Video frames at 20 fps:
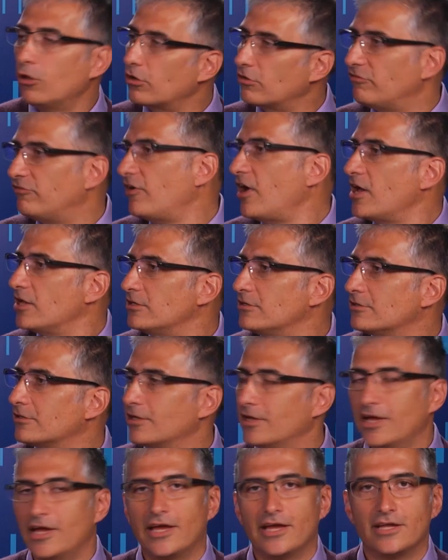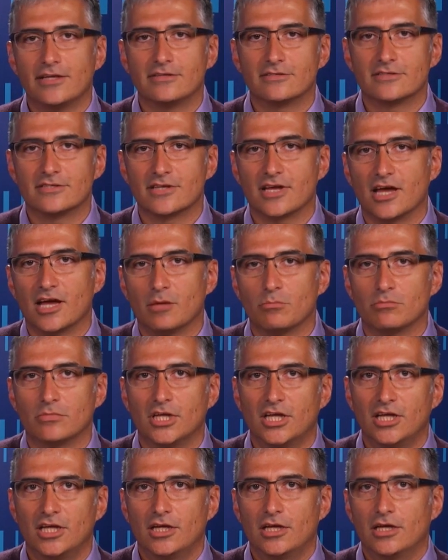of fun and
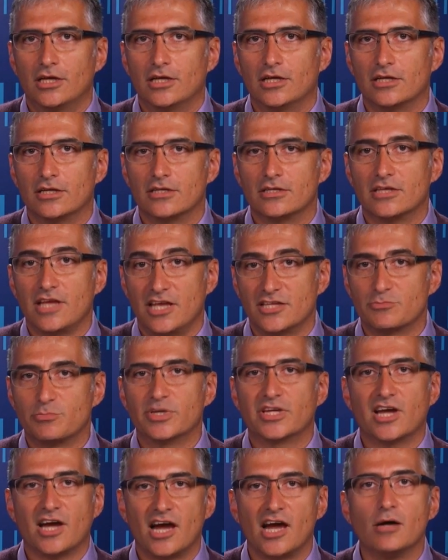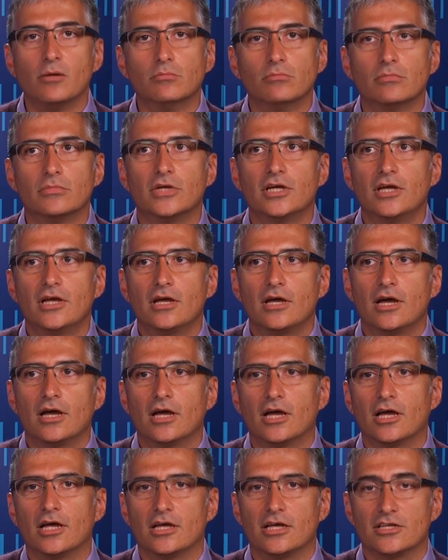has become
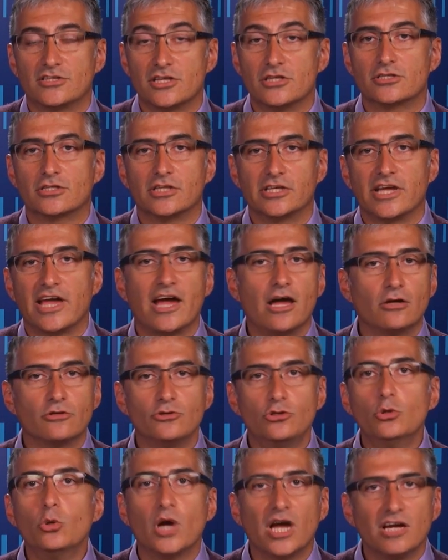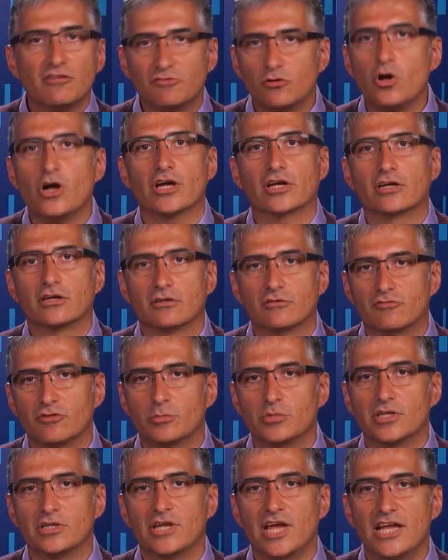essentially our new way of work from
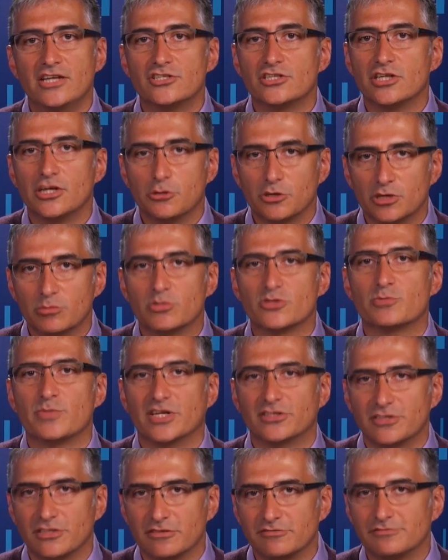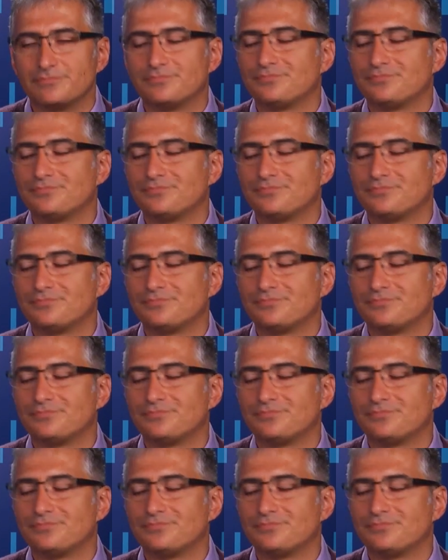an engineering perspective.